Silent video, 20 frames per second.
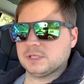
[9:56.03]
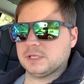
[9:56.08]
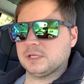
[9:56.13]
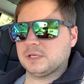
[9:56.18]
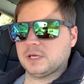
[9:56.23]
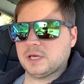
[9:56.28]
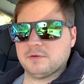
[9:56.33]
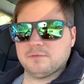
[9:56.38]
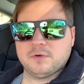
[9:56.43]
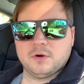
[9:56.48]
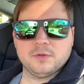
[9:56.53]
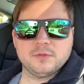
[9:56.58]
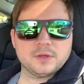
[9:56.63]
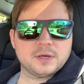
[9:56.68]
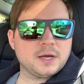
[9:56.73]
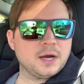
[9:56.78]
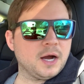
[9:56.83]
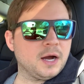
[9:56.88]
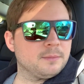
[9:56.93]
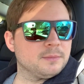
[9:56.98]
and it gave all the
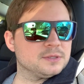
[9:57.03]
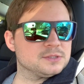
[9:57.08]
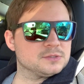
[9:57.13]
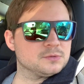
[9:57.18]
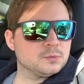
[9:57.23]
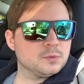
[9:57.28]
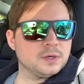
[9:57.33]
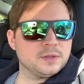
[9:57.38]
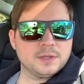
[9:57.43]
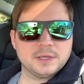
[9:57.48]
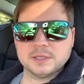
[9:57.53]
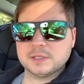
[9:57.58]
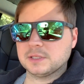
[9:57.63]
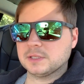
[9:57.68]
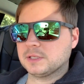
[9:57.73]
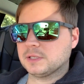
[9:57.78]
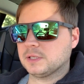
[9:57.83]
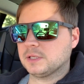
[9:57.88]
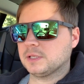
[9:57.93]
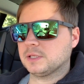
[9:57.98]
comments of what they
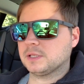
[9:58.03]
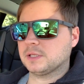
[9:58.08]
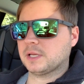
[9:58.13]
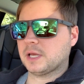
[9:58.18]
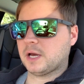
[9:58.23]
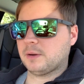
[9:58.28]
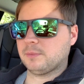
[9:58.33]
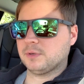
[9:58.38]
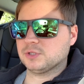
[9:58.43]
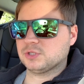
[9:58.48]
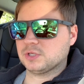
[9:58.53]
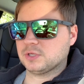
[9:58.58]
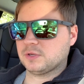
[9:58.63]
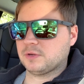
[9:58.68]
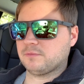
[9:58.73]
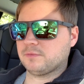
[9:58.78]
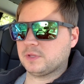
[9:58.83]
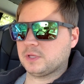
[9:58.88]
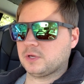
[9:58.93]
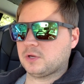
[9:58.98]
did and how much
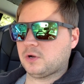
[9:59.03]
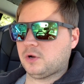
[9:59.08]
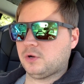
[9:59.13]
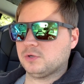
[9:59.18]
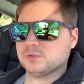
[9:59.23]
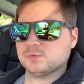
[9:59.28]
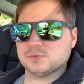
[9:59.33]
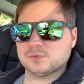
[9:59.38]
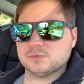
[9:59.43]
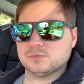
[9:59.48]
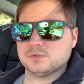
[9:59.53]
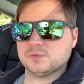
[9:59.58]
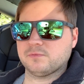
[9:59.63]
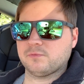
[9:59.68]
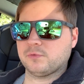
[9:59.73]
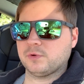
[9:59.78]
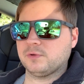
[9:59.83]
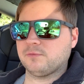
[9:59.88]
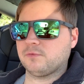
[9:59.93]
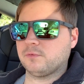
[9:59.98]
everything cost, which was
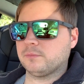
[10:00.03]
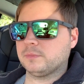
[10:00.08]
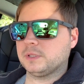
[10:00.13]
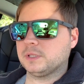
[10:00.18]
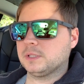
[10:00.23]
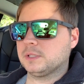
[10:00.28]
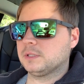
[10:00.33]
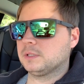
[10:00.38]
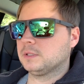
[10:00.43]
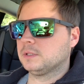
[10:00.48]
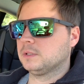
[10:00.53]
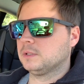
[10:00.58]
free for me.